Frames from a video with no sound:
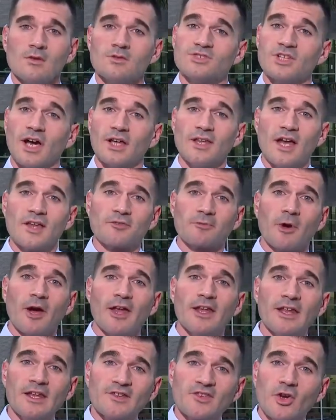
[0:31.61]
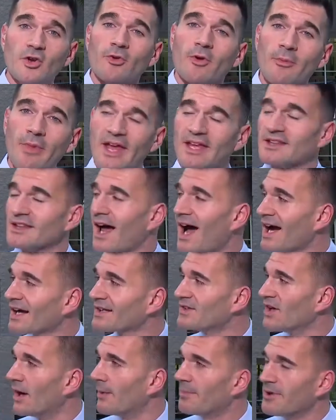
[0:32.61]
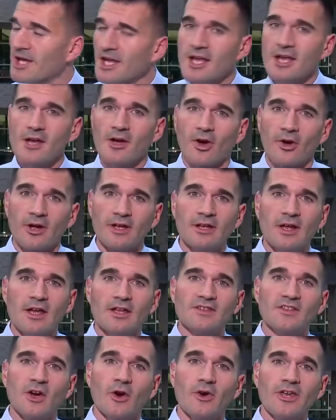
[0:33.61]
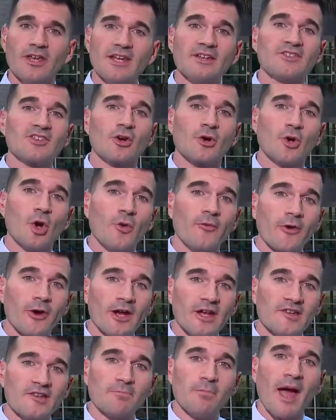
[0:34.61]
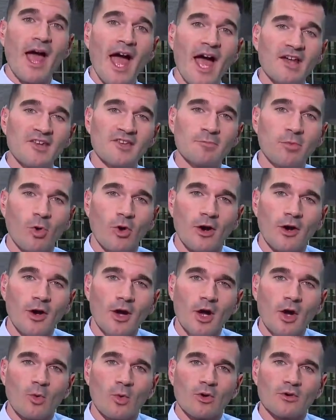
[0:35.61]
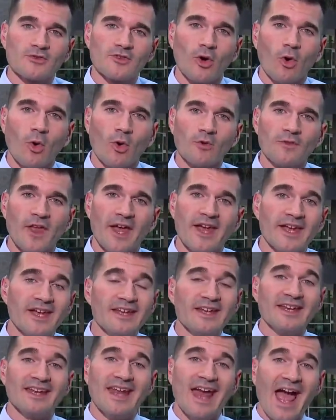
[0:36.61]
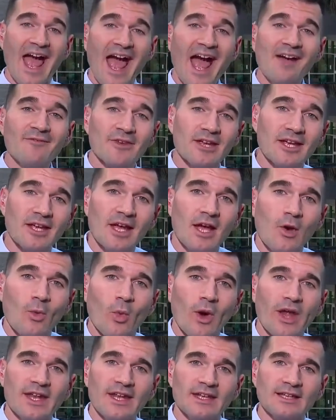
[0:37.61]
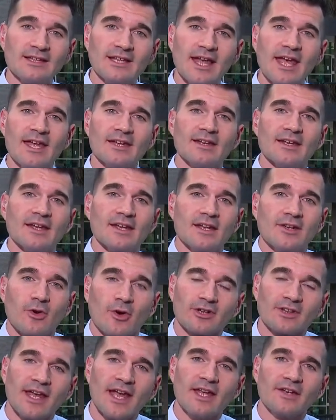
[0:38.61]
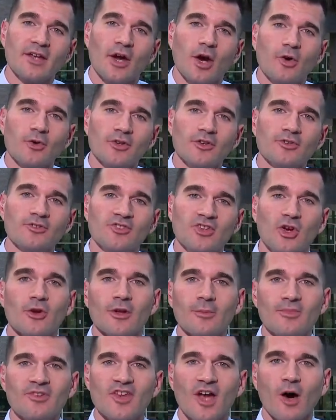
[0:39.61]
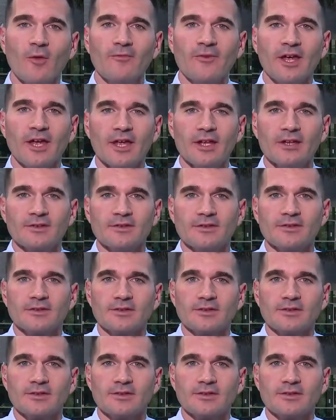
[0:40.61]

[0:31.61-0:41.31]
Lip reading: John, that's right. He's going to remain locked up here until he can turn over his passport. We're told that he didn't have it when he landed in Orlando to turn himself in.